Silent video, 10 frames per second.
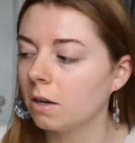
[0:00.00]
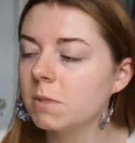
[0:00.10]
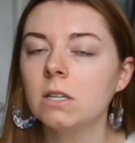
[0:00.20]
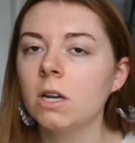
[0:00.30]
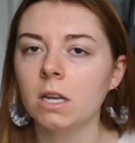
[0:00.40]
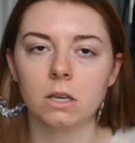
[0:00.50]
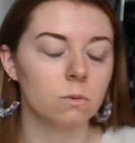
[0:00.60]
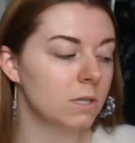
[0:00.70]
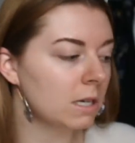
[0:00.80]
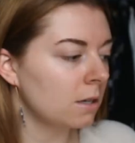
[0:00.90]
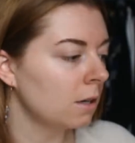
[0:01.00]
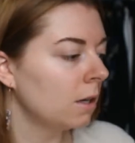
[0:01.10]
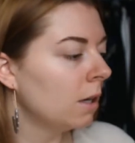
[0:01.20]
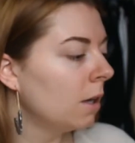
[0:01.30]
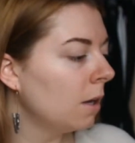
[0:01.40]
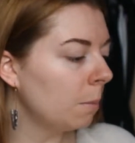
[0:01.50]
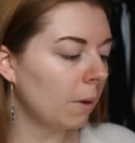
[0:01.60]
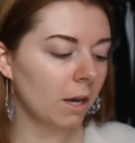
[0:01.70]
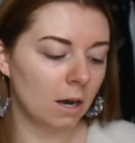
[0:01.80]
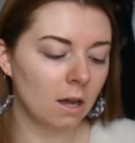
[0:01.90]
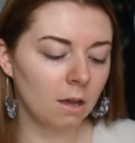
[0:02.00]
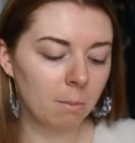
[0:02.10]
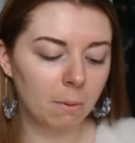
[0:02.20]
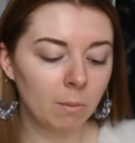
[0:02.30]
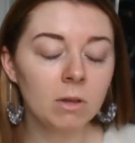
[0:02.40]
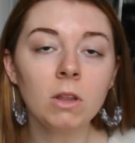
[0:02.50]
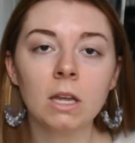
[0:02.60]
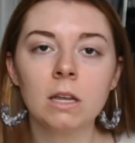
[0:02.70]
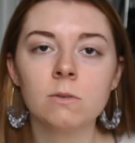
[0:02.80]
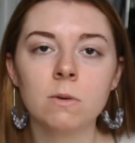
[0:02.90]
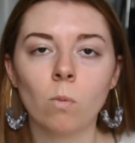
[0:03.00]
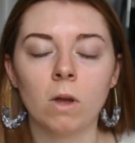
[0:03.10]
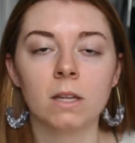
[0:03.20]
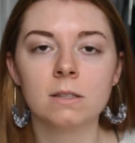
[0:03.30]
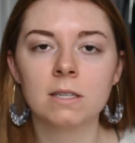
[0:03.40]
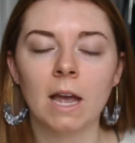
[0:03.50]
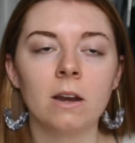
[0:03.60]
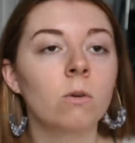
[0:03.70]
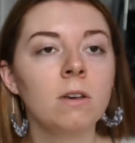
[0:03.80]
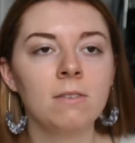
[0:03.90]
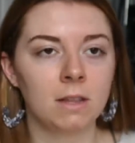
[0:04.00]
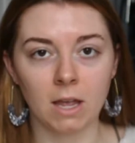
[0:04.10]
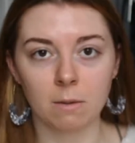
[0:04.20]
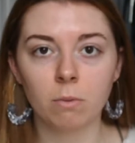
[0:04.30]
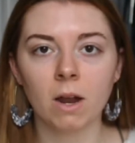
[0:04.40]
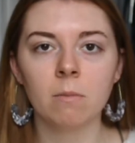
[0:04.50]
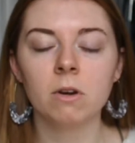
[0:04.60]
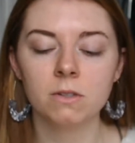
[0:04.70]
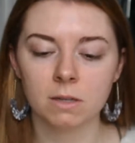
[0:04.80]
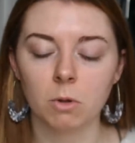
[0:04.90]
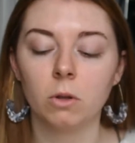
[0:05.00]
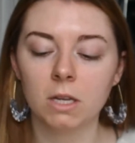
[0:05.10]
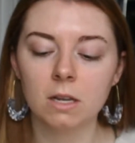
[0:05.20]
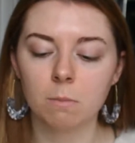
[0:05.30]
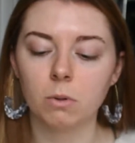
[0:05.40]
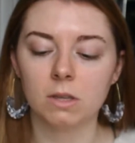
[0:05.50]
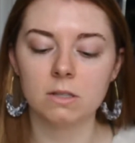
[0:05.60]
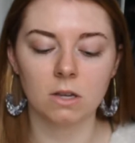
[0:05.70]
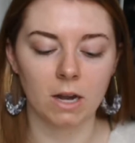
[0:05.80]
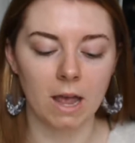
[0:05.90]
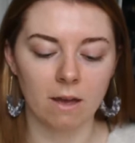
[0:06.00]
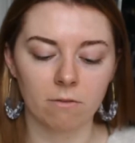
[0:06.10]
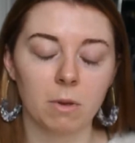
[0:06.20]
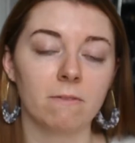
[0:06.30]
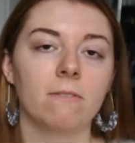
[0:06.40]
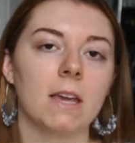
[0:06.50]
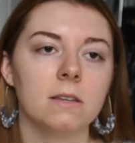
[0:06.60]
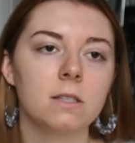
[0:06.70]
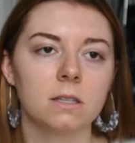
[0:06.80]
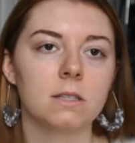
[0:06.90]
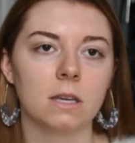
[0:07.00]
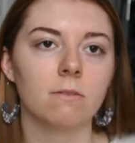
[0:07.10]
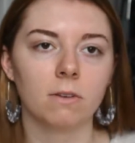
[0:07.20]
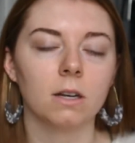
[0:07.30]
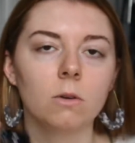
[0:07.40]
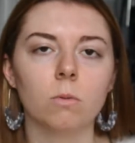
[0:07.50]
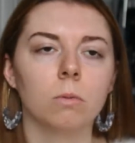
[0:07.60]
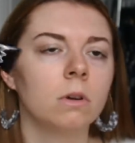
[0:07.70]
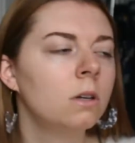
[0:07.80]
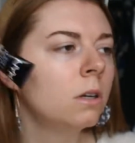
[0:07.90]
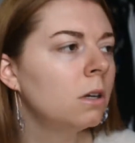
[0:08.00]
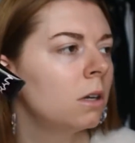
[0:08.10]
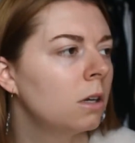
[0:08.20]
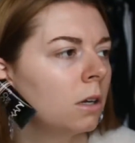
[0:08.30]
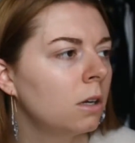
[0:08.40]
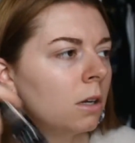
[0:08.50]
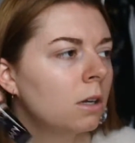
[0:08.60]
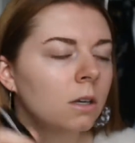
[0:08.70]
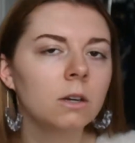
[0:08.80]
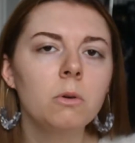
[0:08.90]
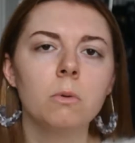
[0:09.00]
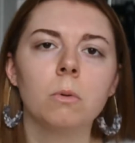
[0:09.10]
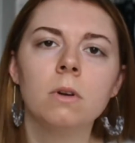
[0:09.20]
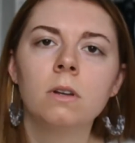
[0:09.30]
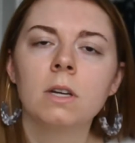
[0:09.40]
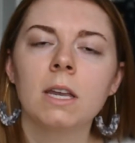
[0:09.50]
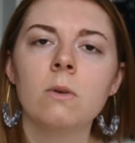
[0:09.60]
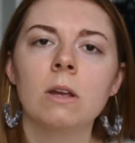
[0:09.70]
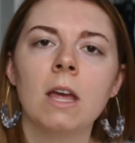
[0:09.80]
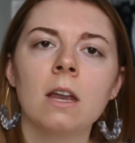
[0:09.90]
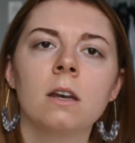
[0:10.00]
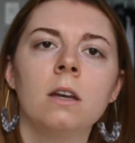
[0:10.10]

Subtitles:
I'm still gonna use it, but probably only gonna use it once. I don't even like primers, and I'm only gonna put this on half my face to see if it, ooh, can you hear that?